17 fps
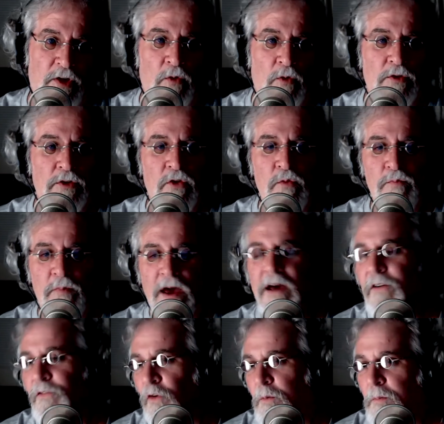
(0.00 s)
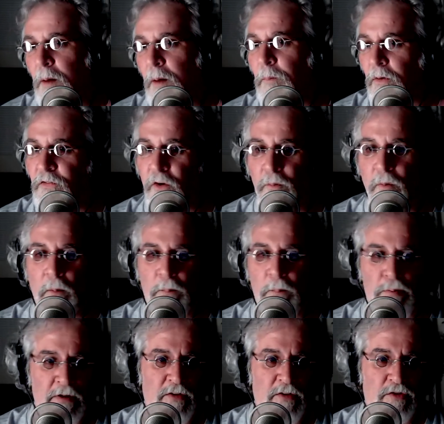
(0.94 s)
you may have remembered from our
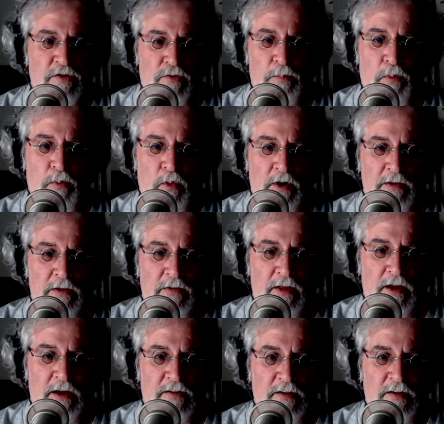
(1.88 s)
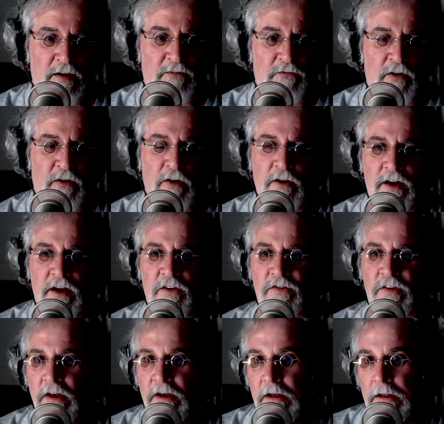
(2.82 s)
previous reporting that uh,
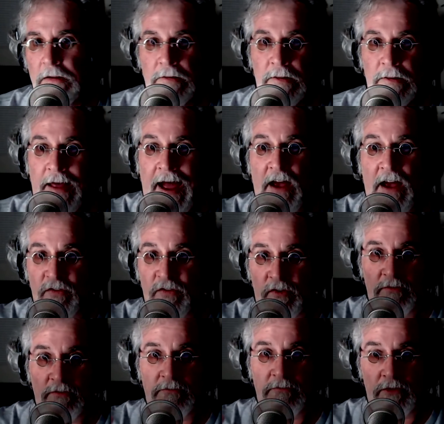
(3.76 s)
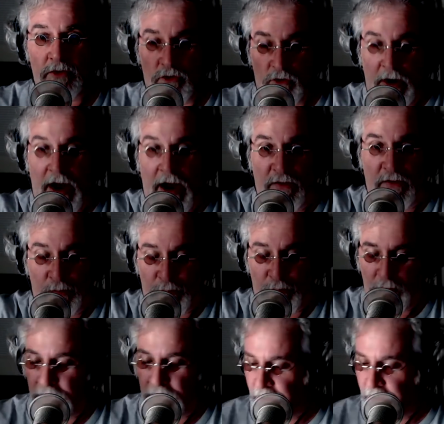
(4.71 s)
Faraday's last grasp,
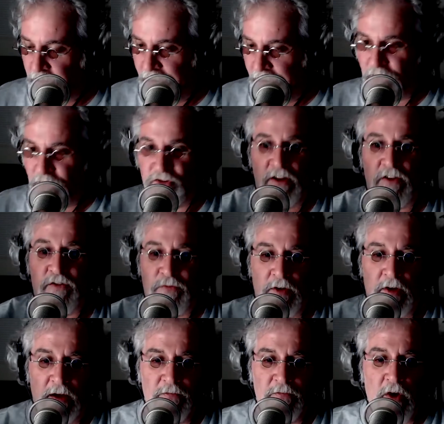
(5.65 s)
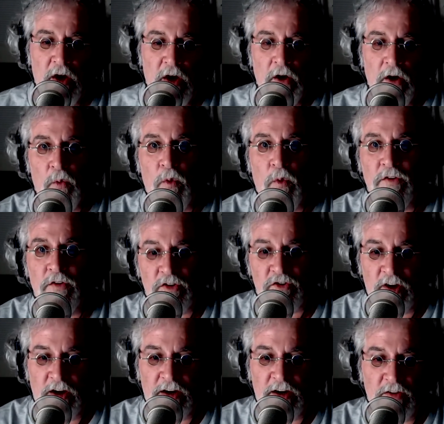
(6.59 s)
uh, Last Chance for Life, was a
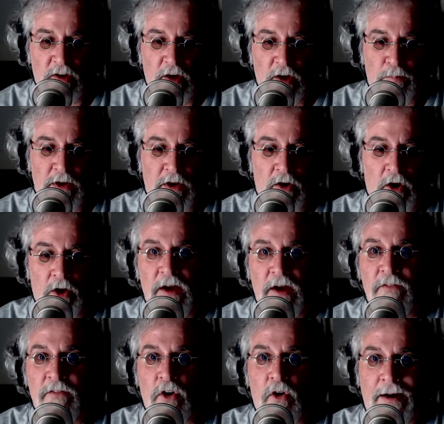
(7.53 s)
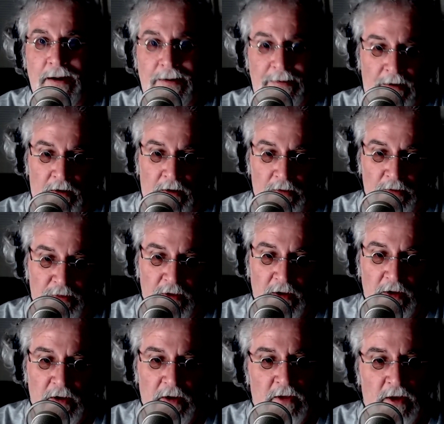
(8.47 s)
Chinese company called Evergrande Health
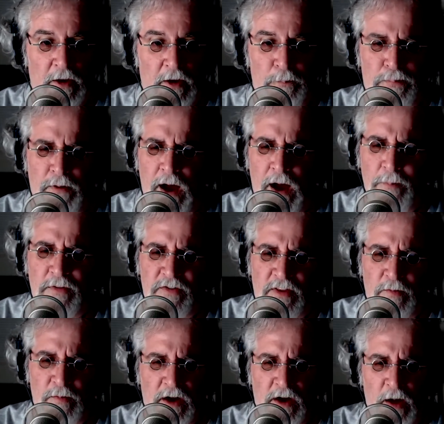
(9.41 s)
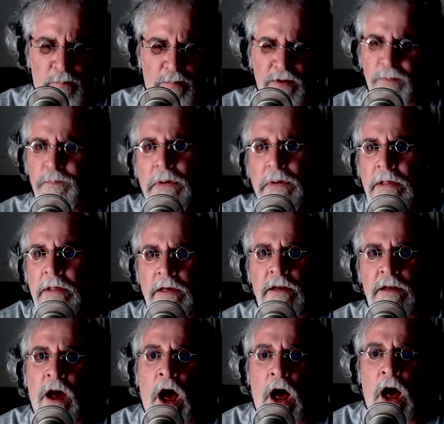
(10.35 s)
that had promised them a couple of
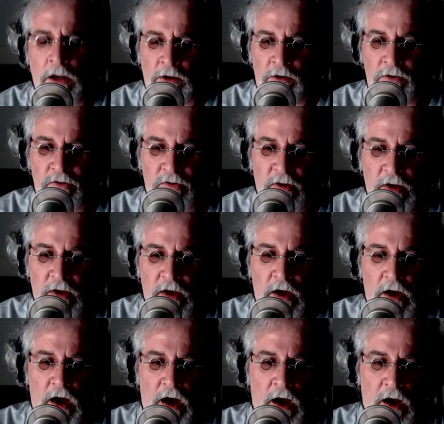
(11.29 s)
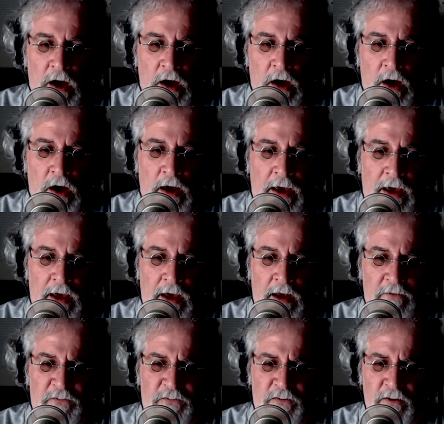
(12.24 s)
billion dollars. Uh,
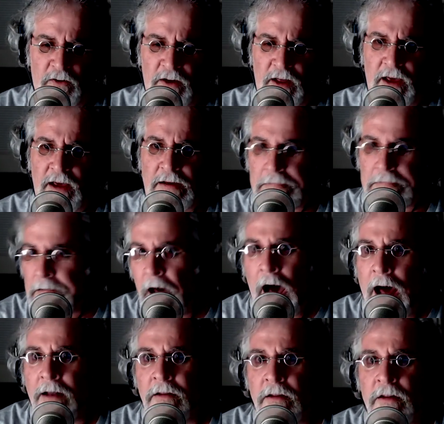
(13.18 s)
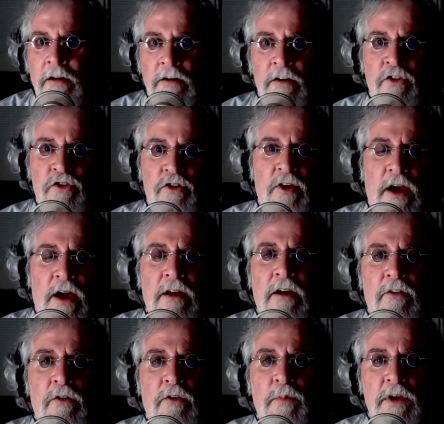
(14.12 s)
and Faraday had gotten an initial
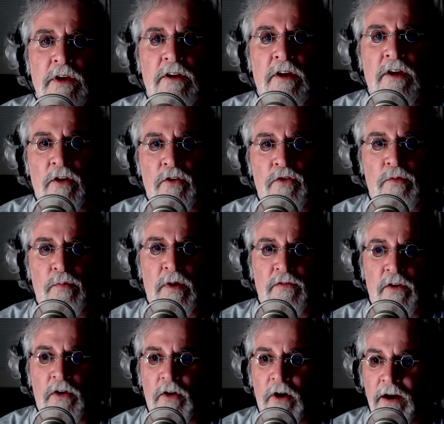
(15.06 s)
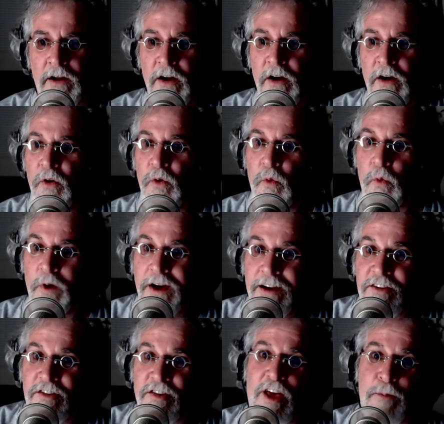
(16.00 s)
$800 million from Evergrande,
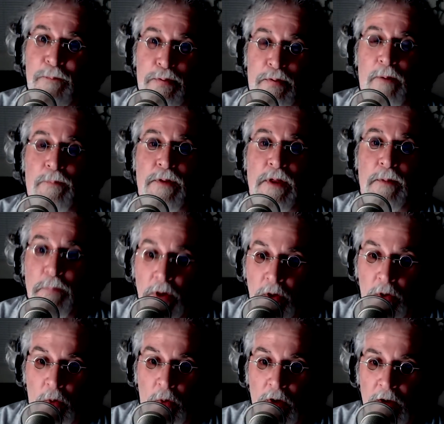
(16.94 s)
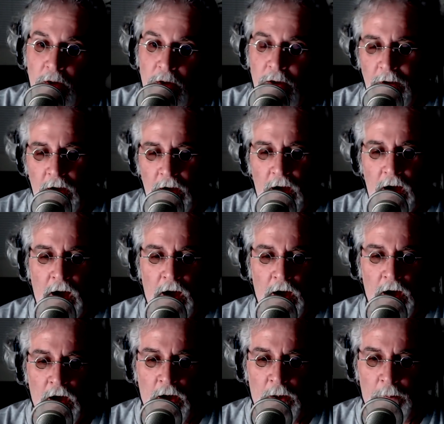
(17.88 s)
which they promptly blew. Um,